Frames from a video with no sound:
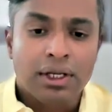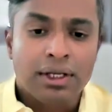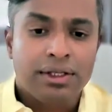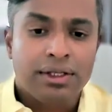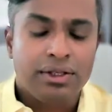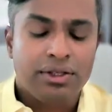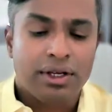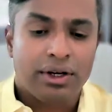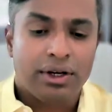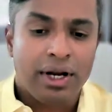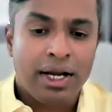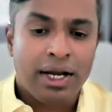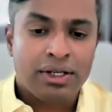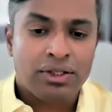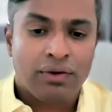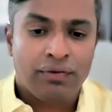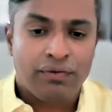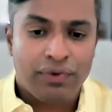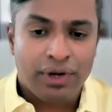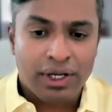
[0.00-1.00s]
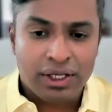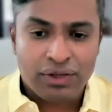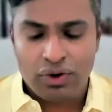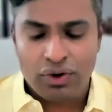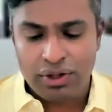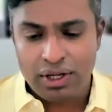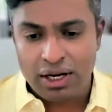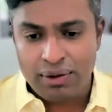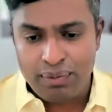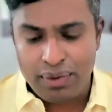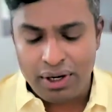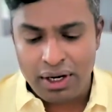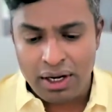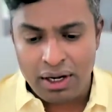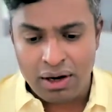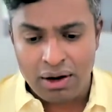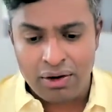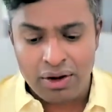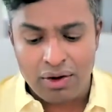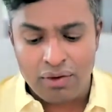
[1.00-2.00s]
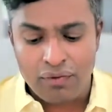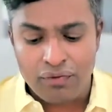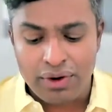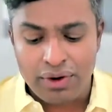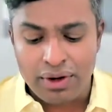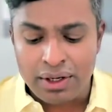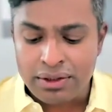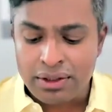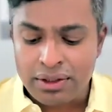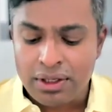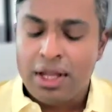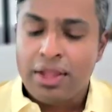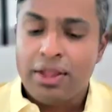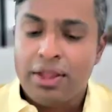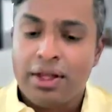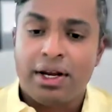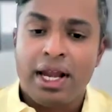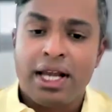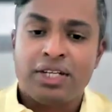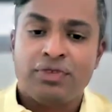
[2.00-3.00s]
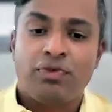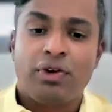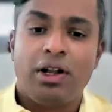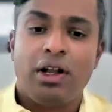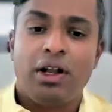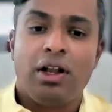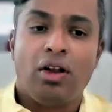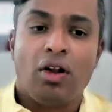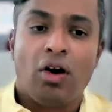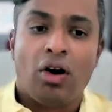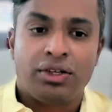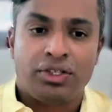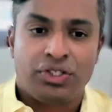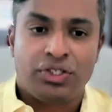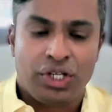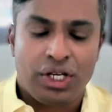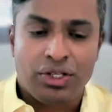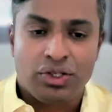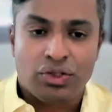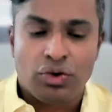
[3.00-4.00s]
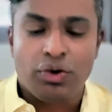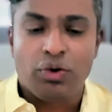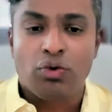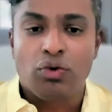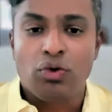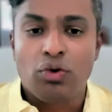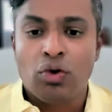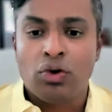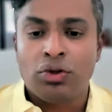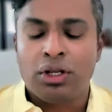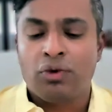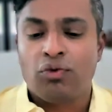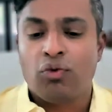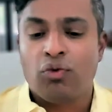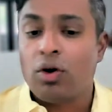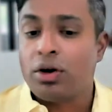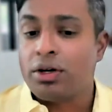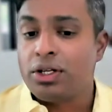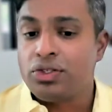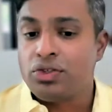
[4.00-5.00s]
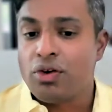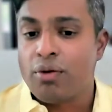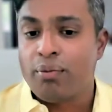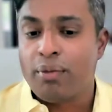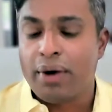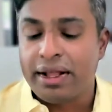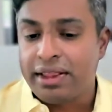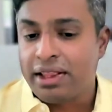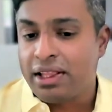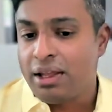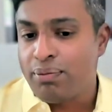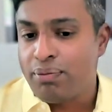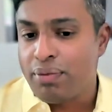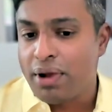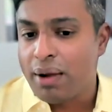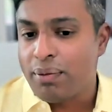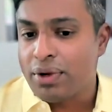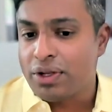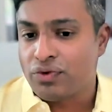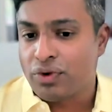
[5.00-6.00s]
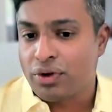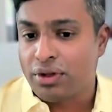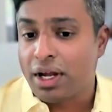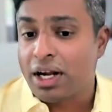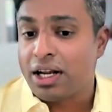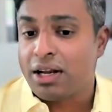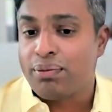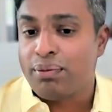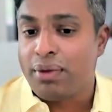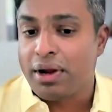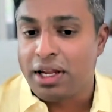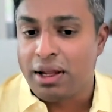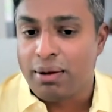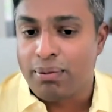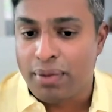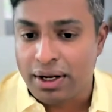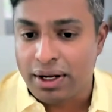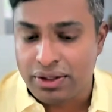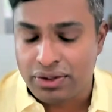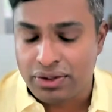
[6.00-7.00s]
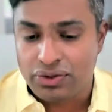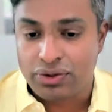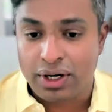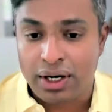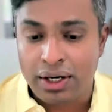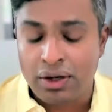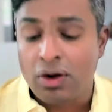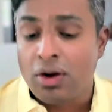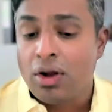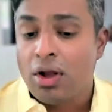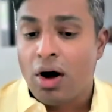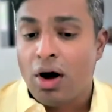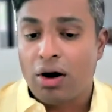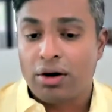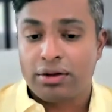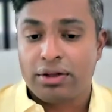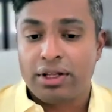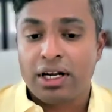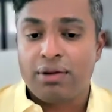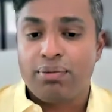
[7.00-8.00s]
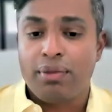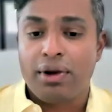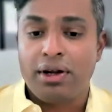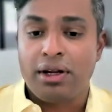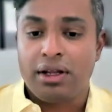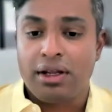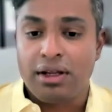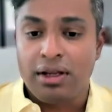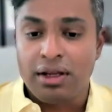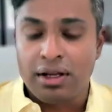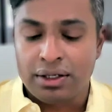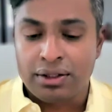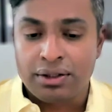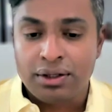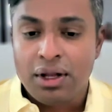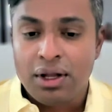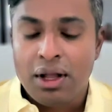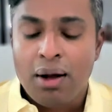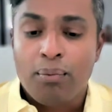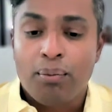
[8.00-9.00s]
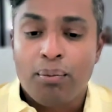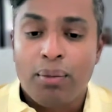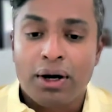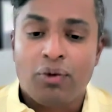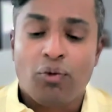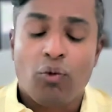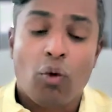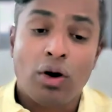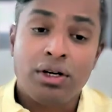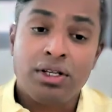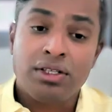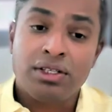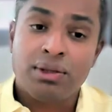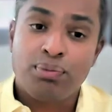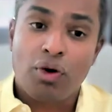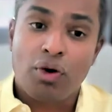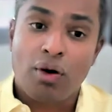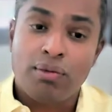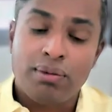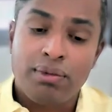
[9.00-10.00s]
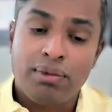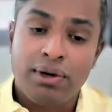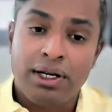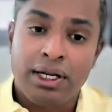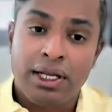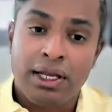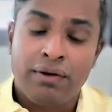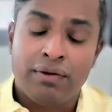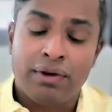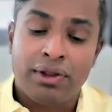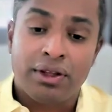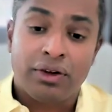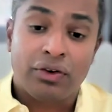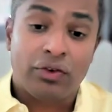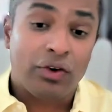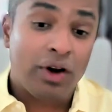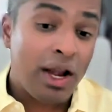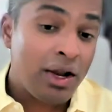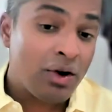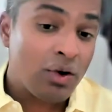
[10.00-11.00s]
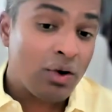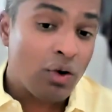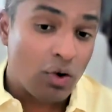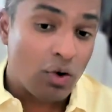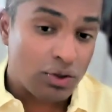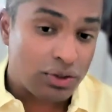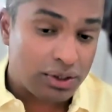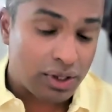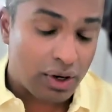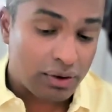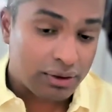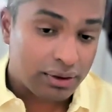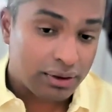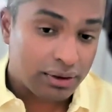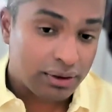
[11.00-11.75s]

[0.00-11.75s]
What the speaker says: Since the rates are fixed for that many of years, the rates will not change. So you know that what is your monthly payments for that many months, right? Or that many years. But what is the probability when the rate goes down?